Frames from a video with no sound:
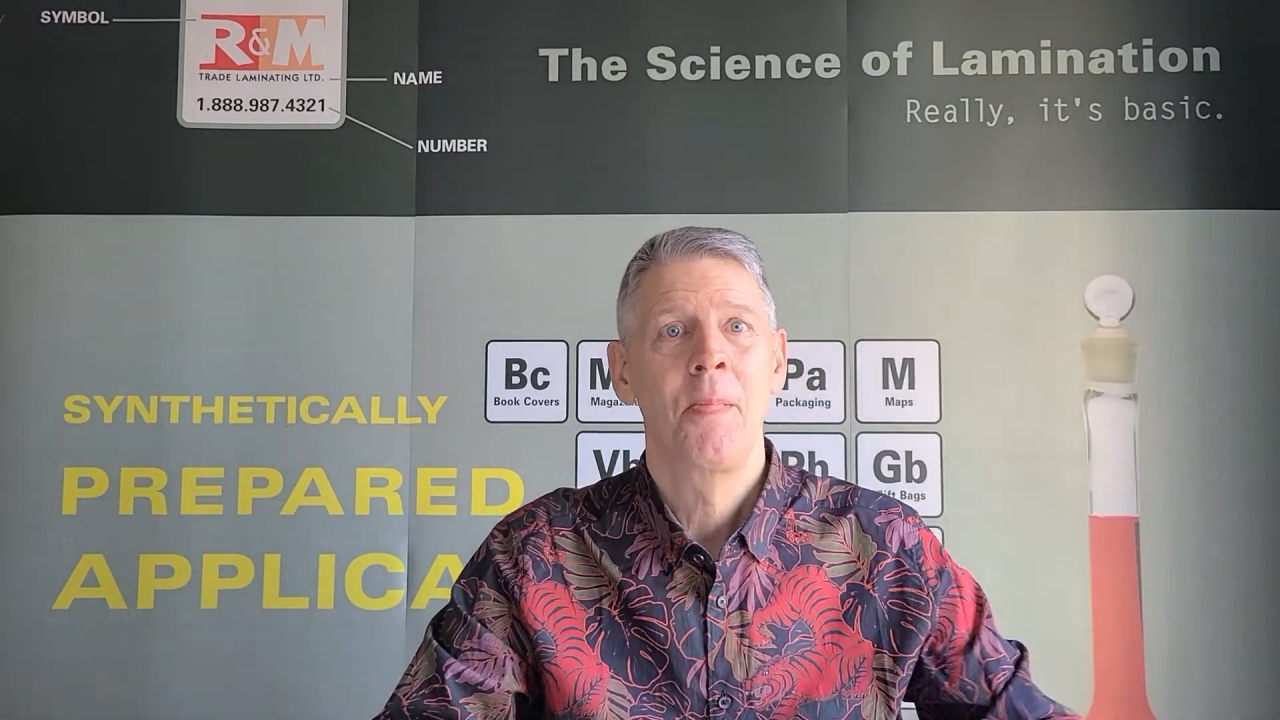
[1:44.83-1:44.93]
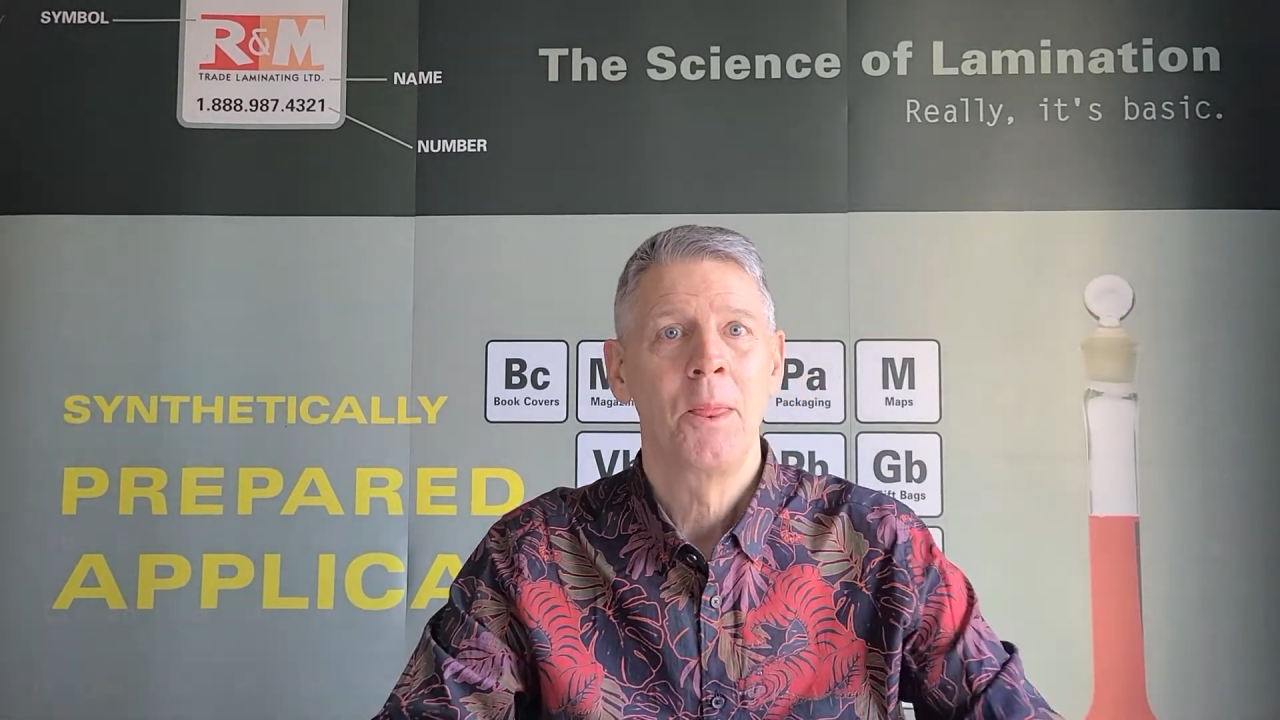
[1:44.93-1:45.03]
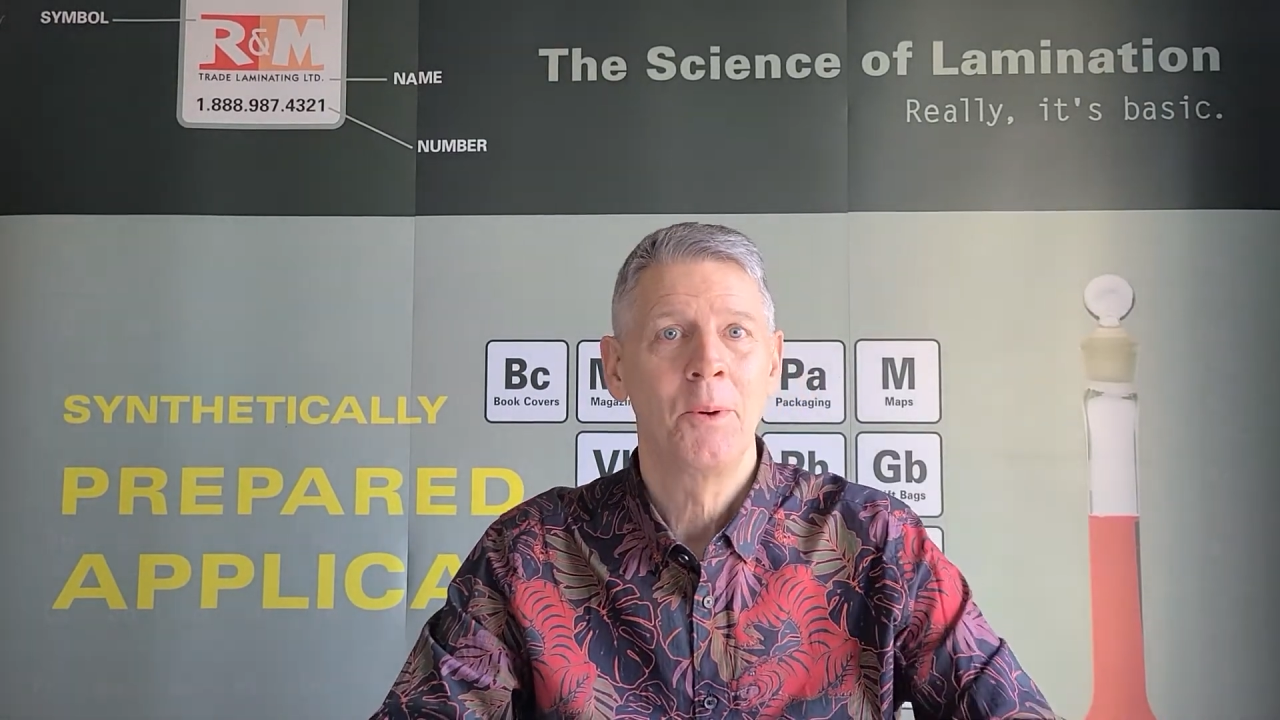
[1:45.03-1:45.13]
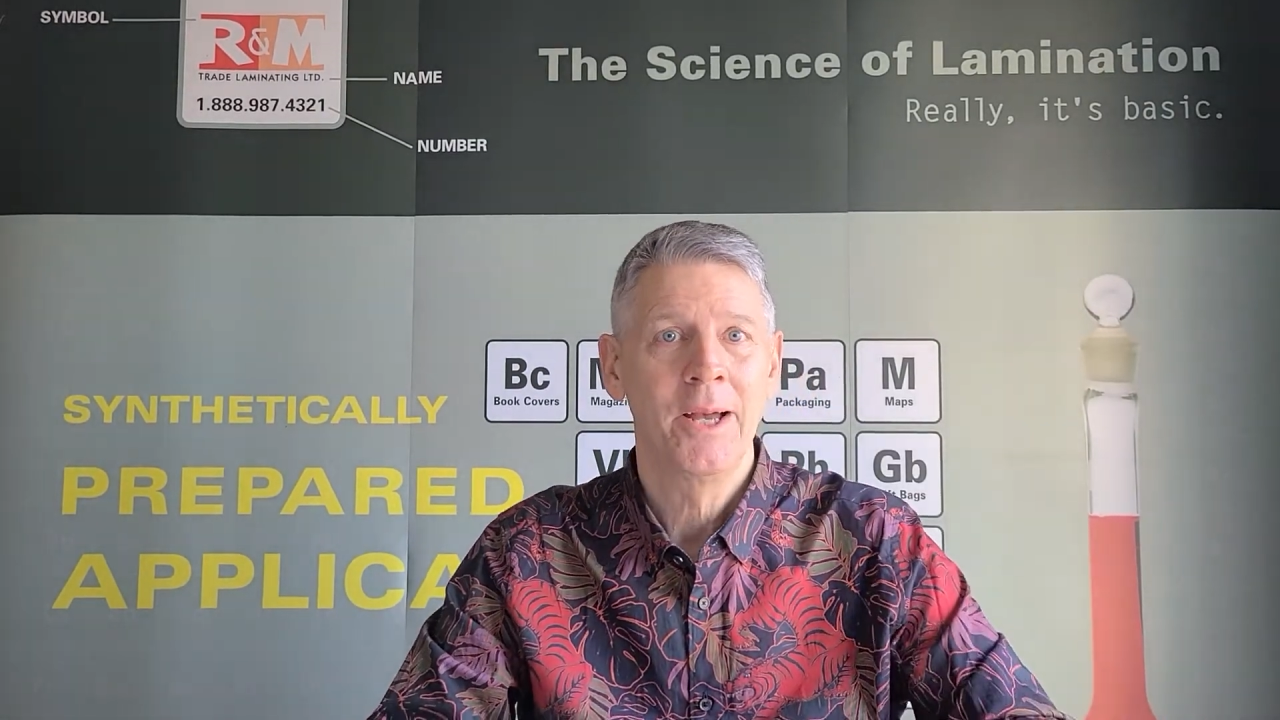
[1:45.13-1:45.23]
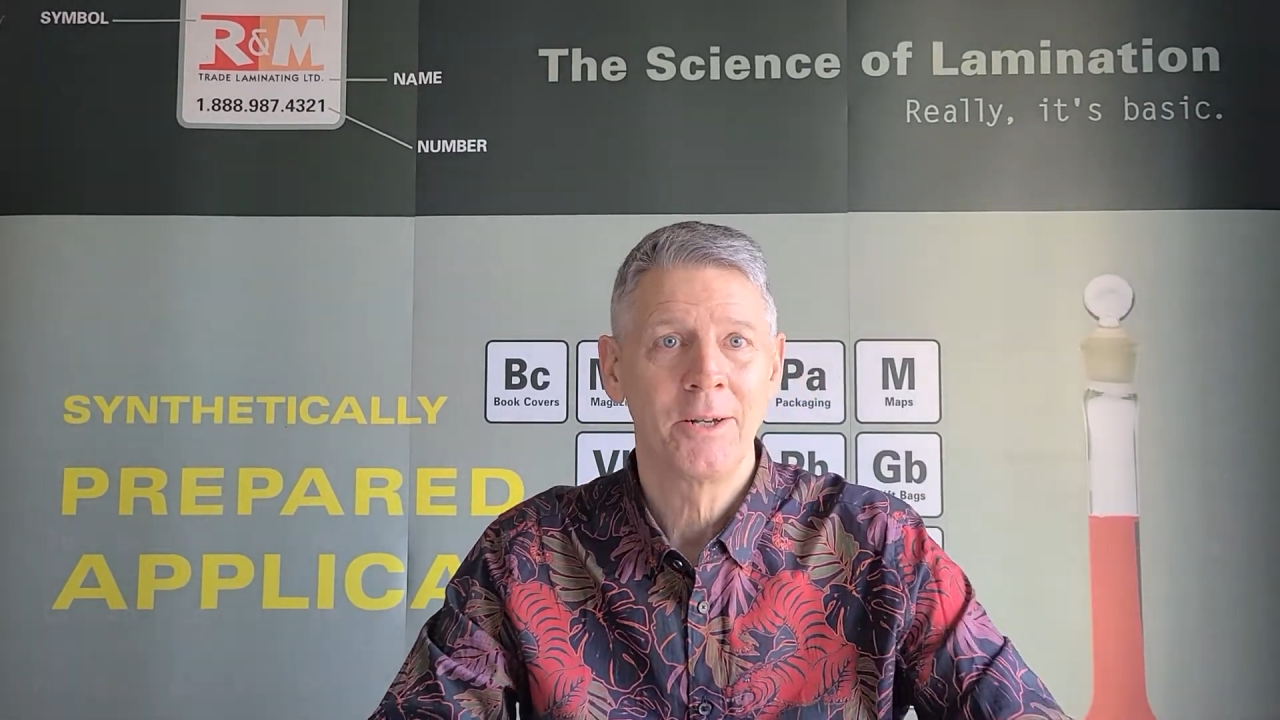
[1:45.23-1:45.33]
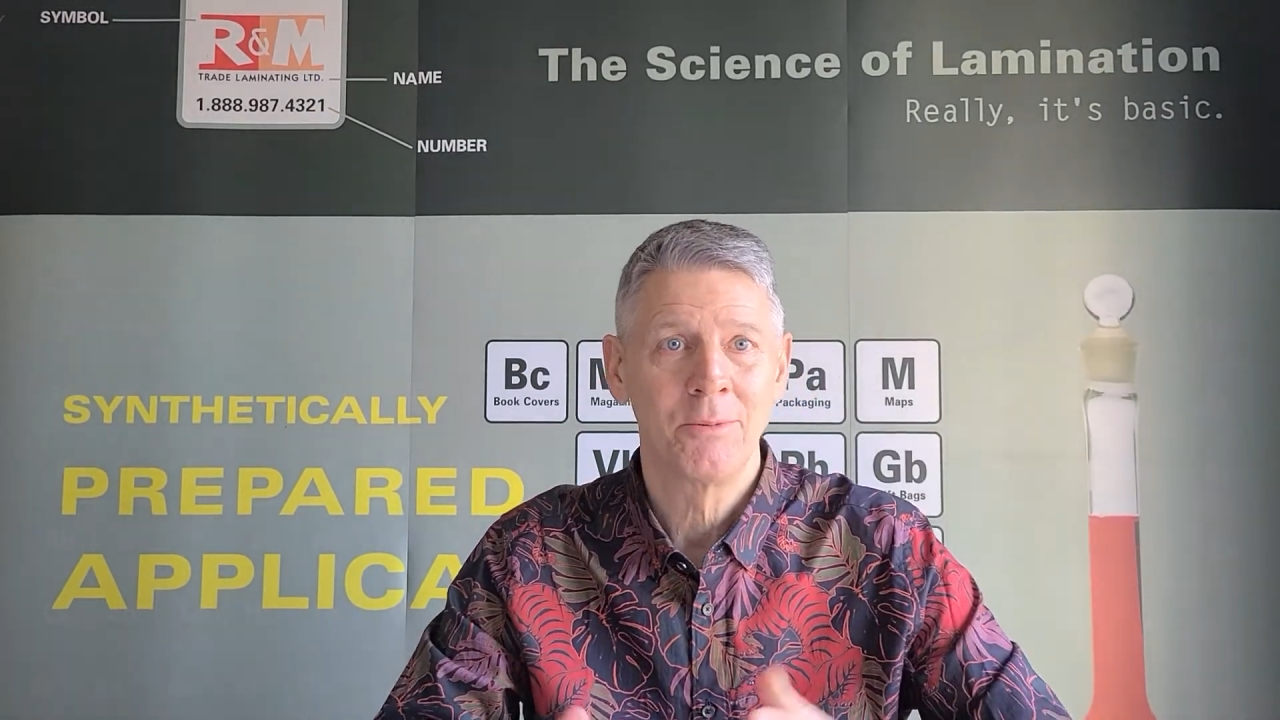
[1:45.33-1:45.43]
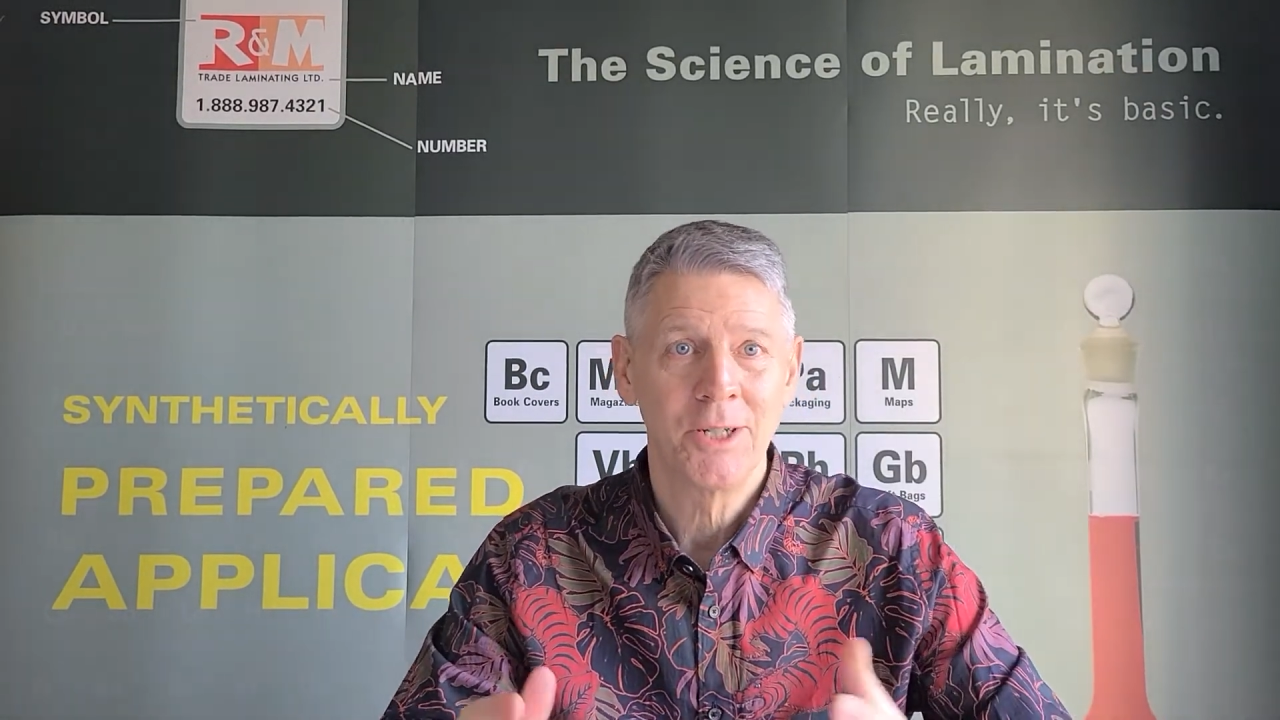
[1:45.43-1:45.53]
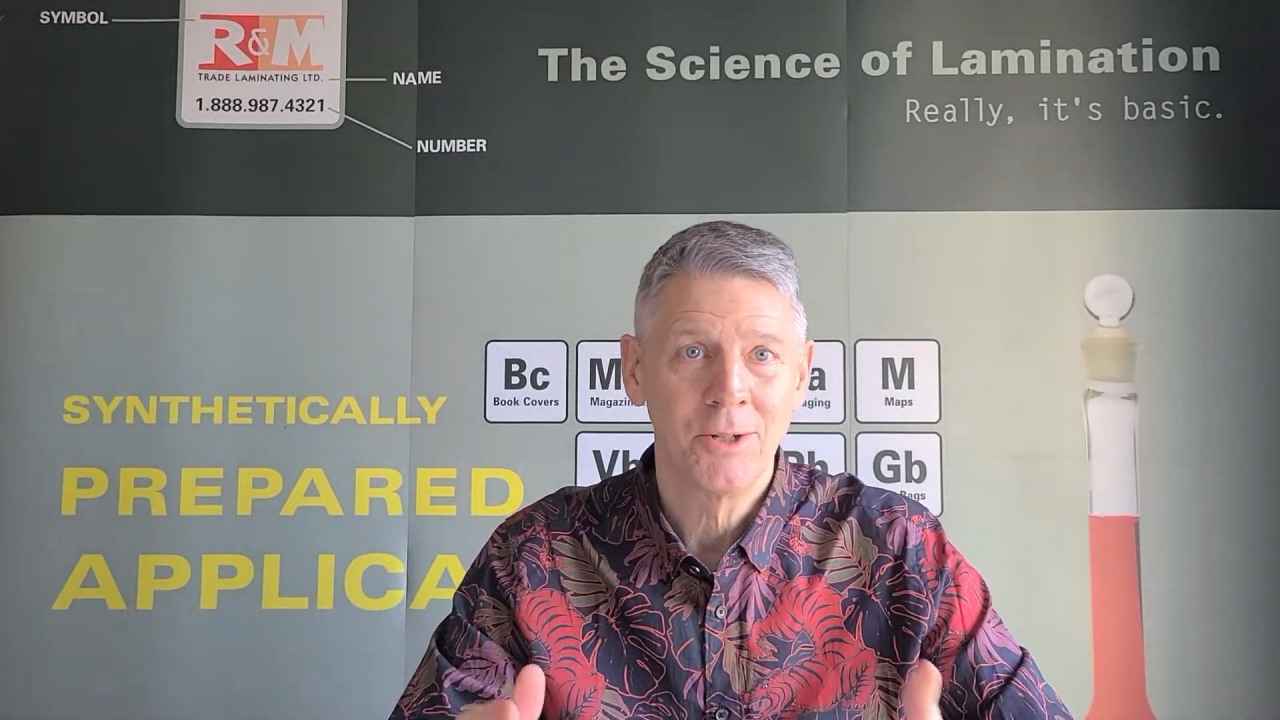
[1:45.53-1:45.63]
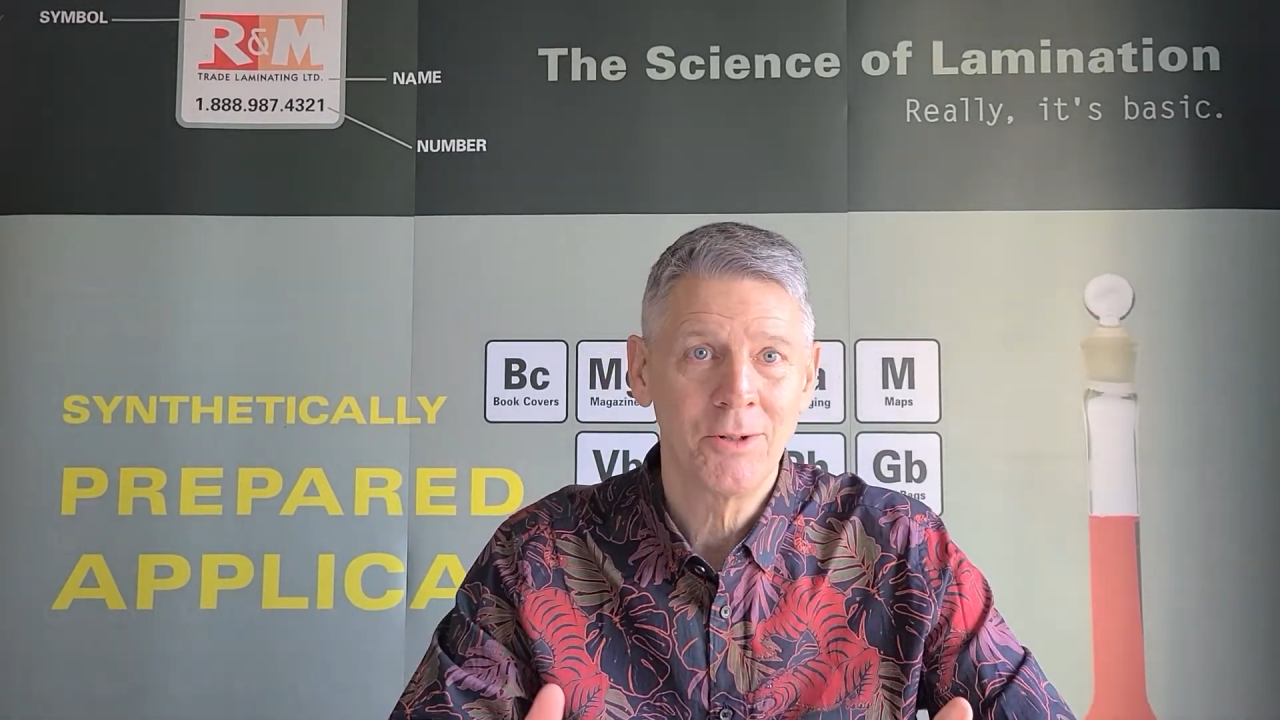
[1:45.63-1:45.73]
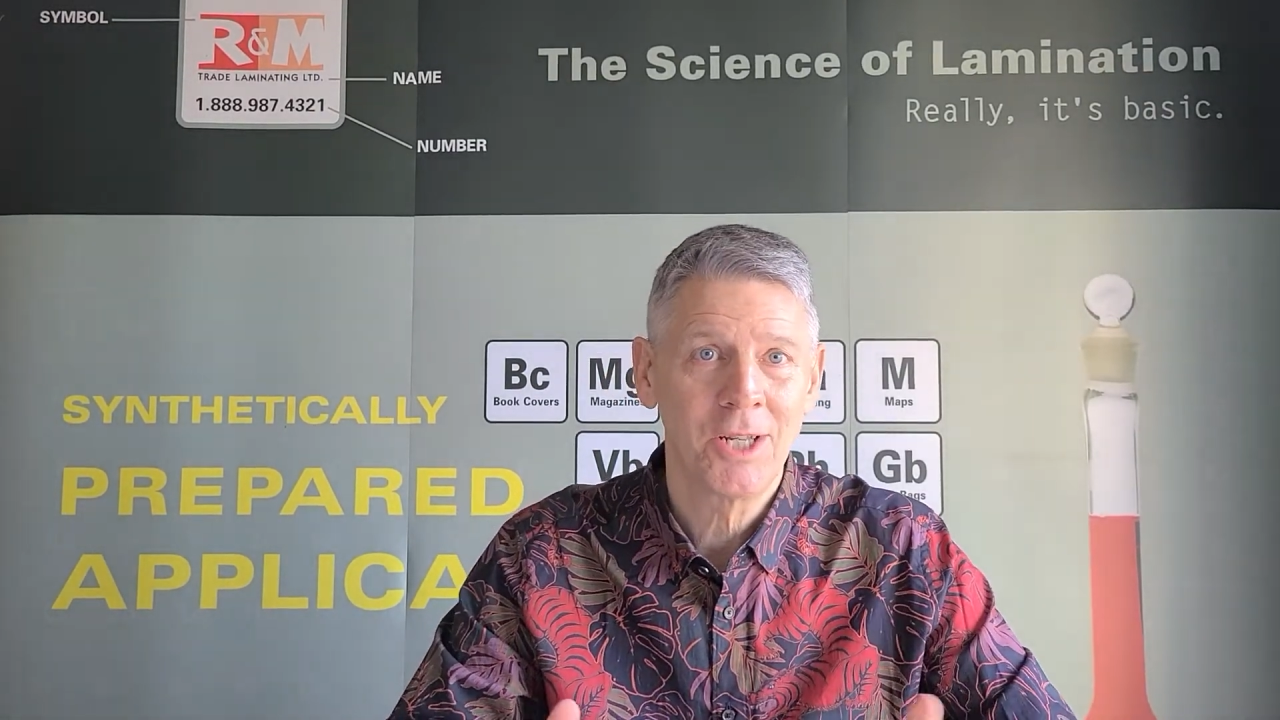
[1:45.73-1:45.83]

We had to reduce